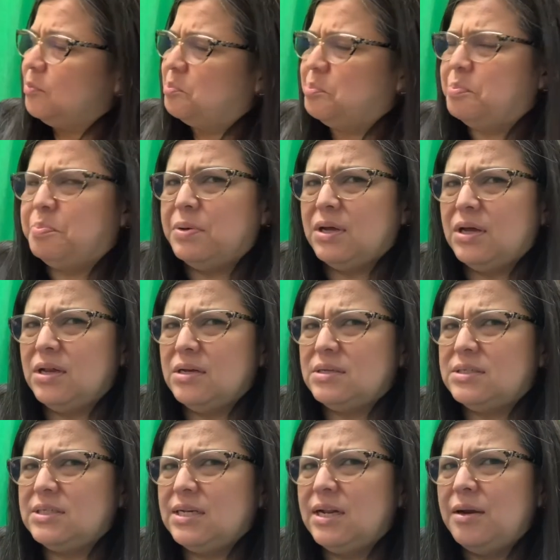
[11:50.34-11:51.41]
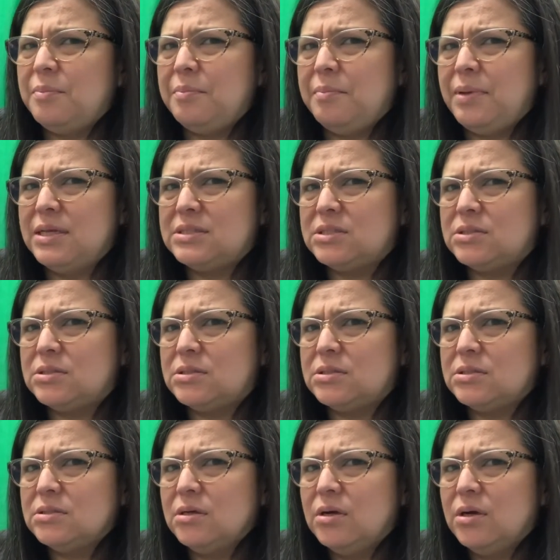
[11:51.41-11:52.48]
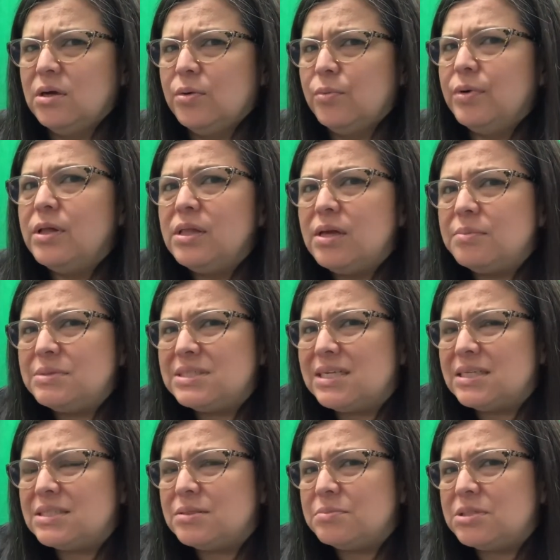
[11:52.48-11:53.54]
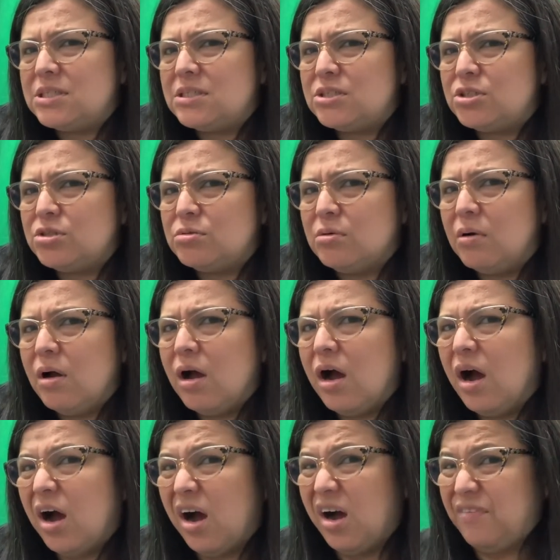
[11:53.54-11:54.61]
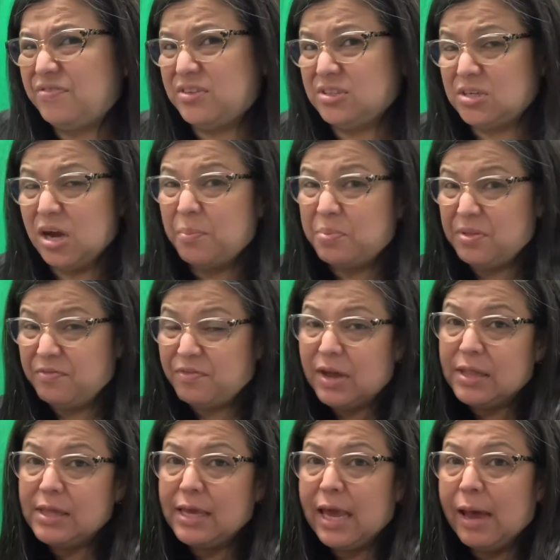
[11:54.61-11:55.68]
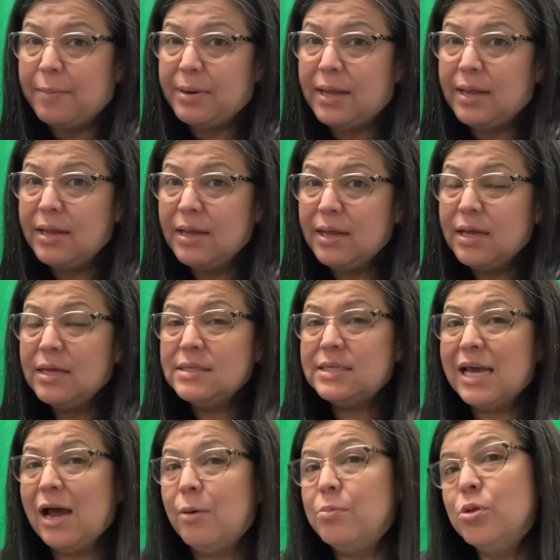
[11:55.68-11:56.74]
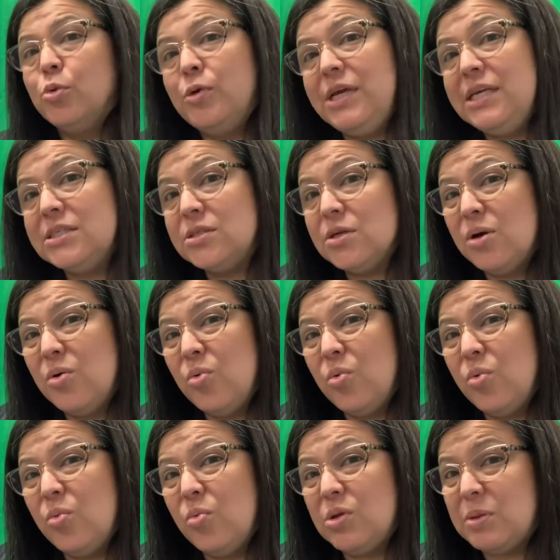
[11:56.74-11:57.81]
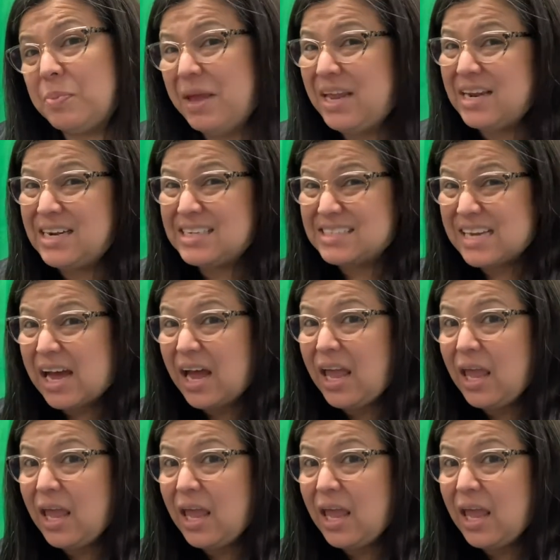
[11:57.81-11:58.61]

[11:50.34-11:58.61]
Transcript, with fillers: But didn't Miss Williams get some tissue off the top of the filing cabinet to help Louise with the paint in his eye?